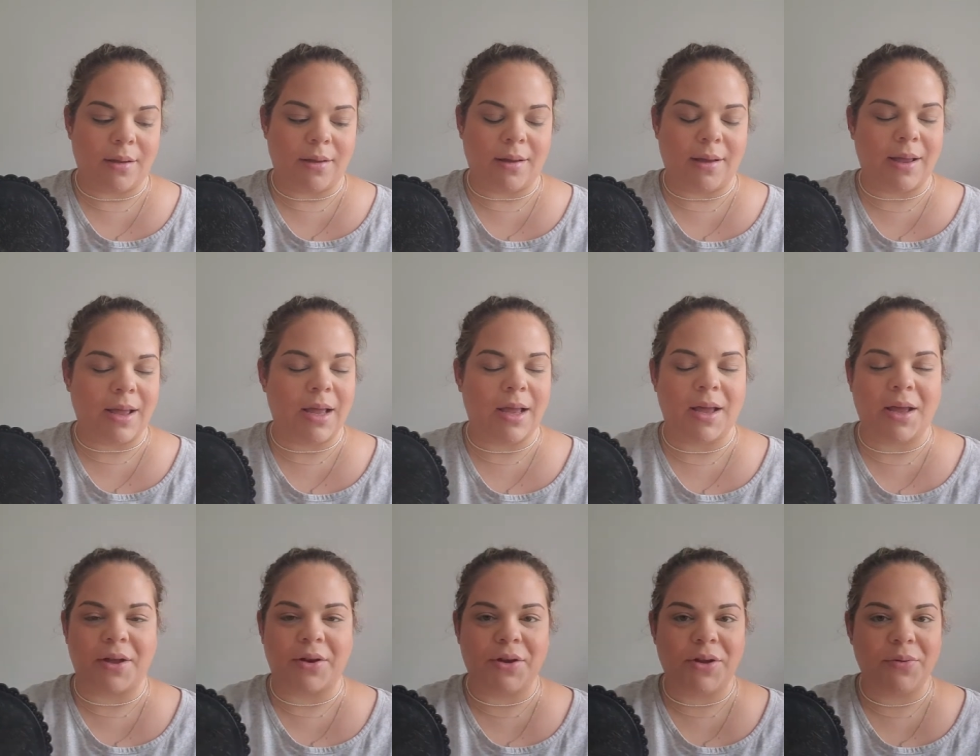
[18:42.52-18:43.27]

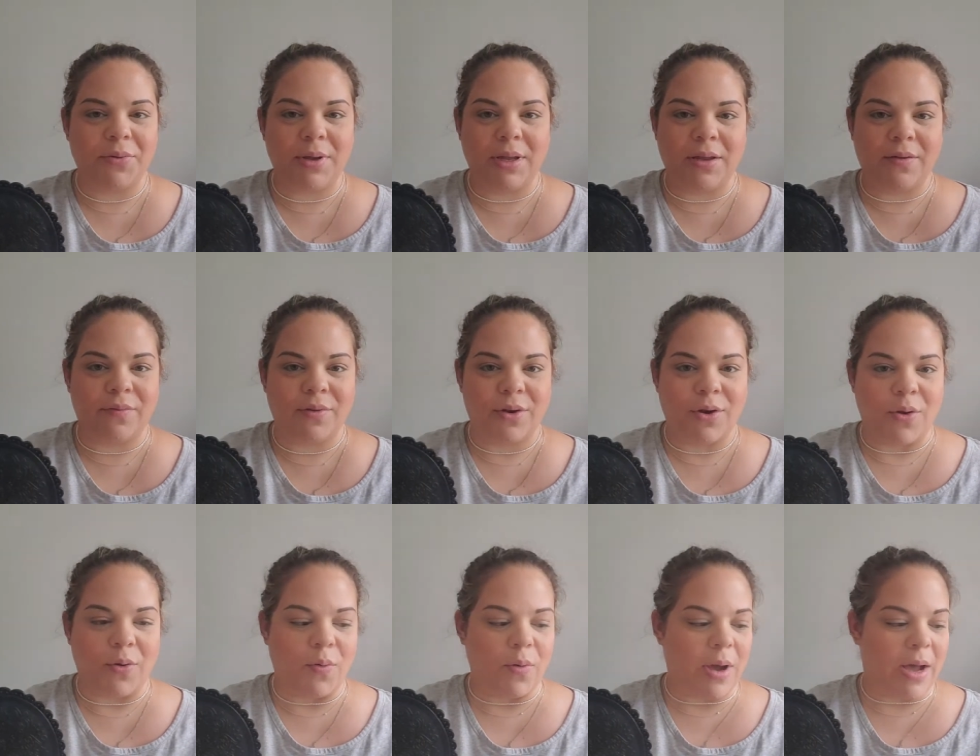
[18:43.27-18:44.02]
how do you even
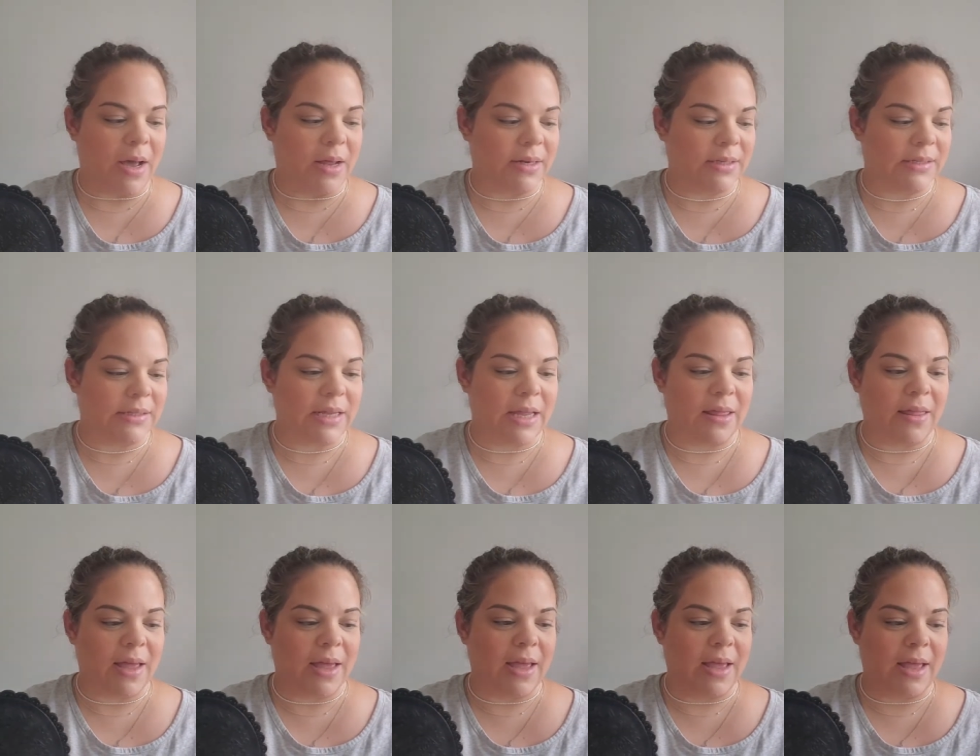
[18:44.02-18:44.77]
know how to say
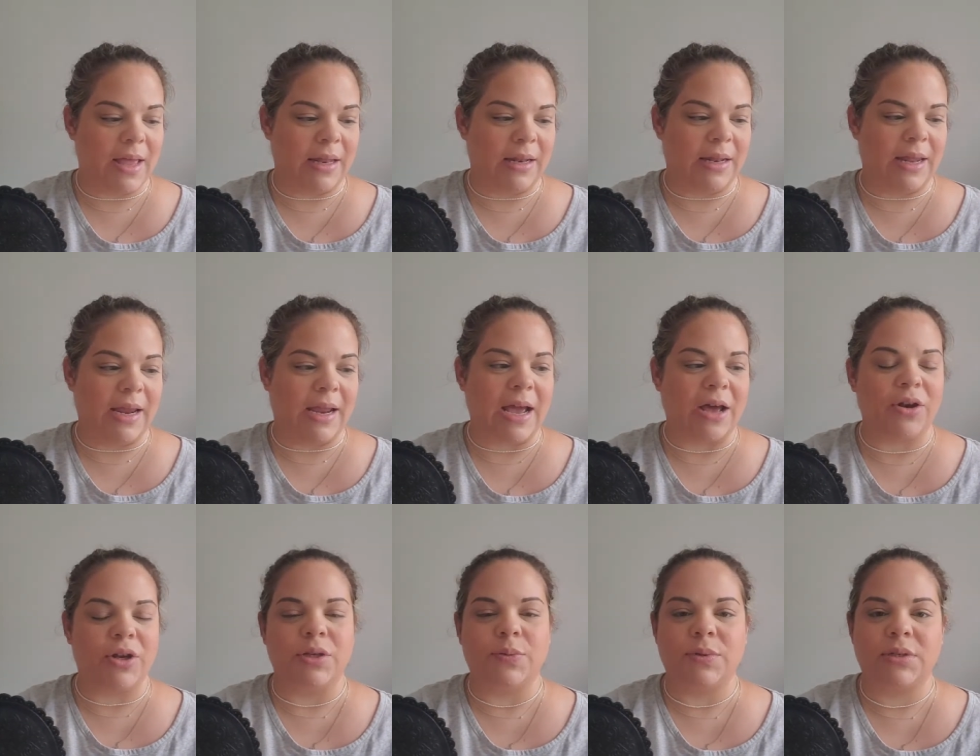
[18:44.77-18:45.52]
that, and like
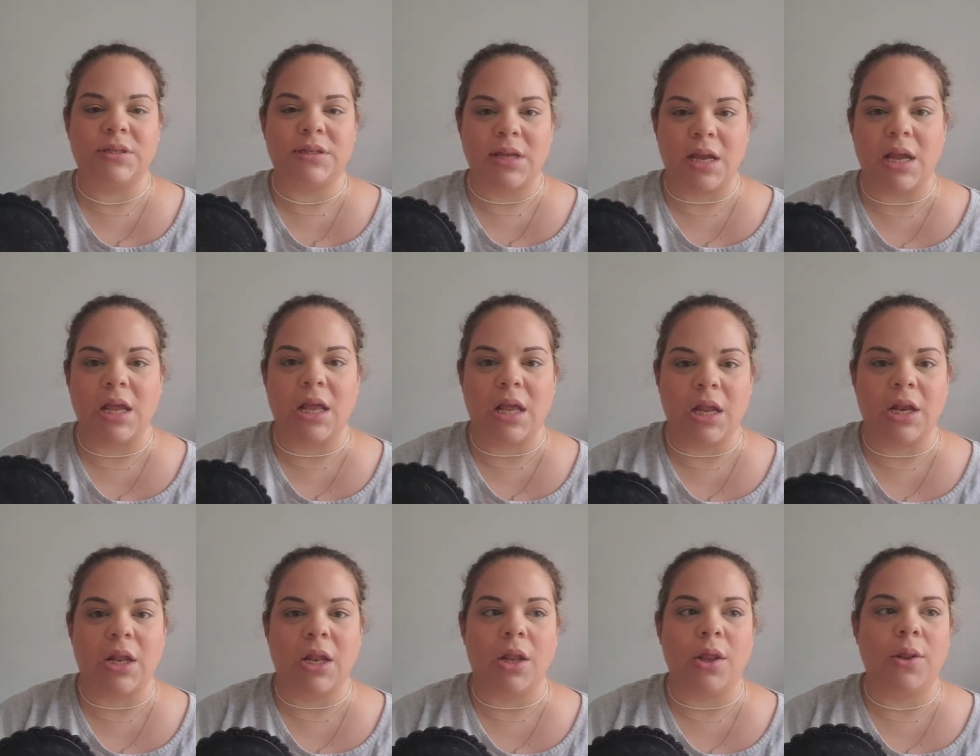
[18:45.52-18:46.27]
how do you say it
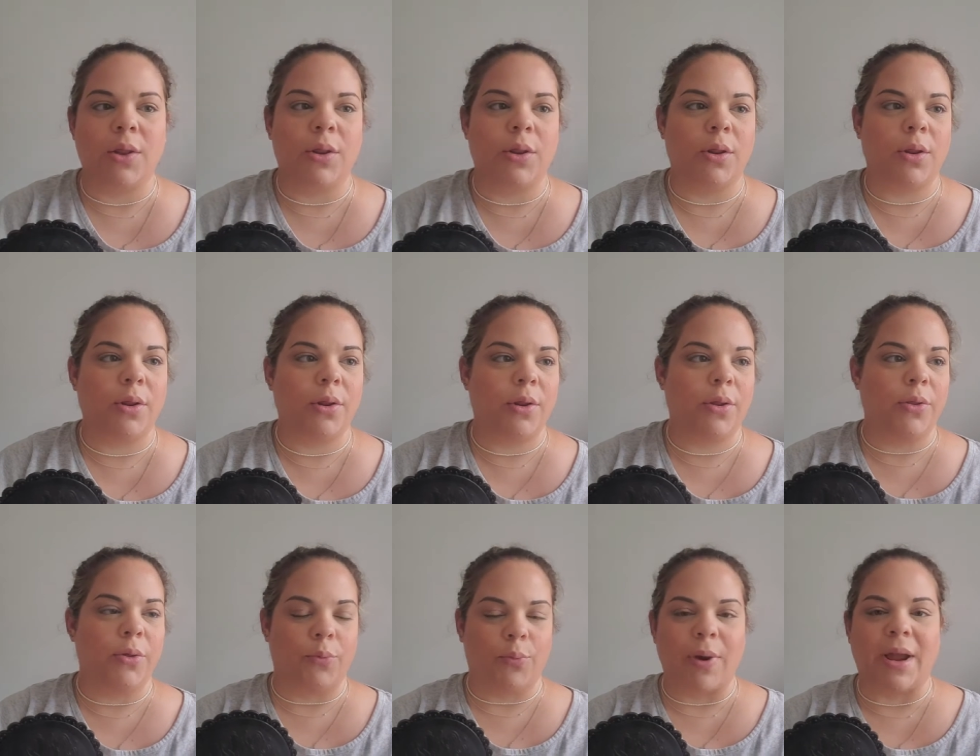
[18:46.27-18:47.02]
in
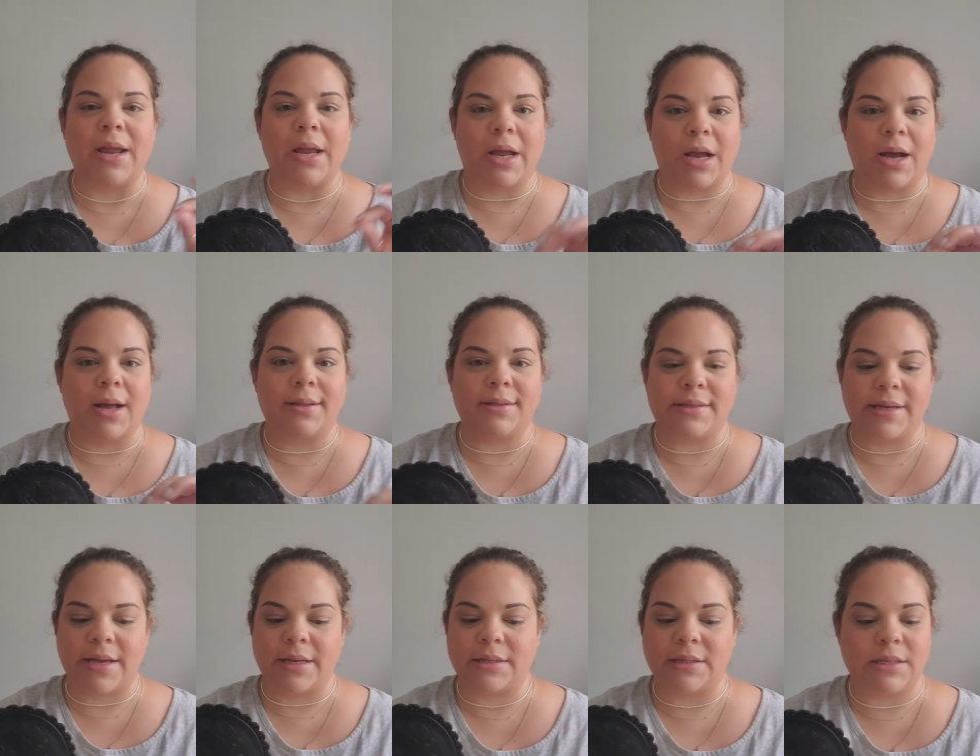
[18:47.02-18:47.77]
the right
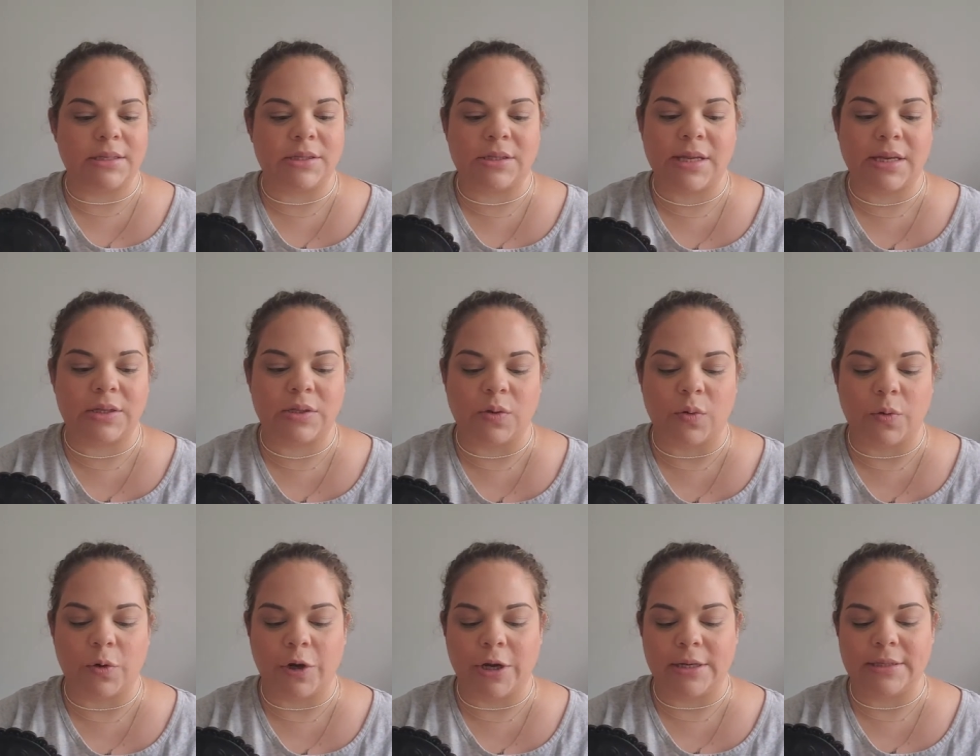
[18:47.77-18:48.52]
context? It's like so
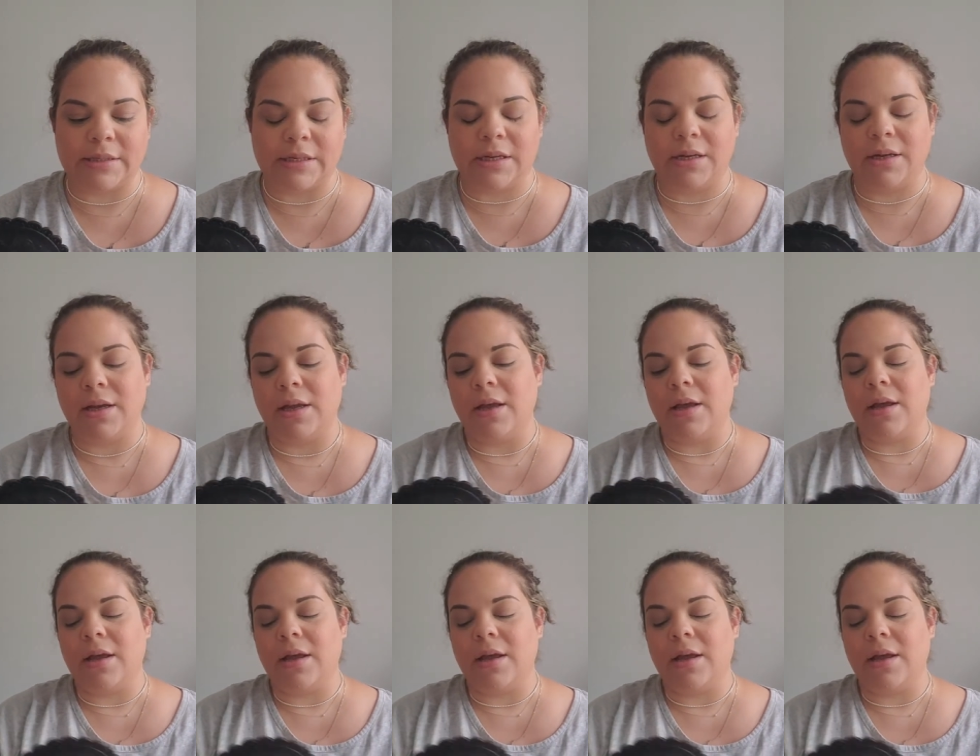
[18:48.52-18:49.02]
crazy.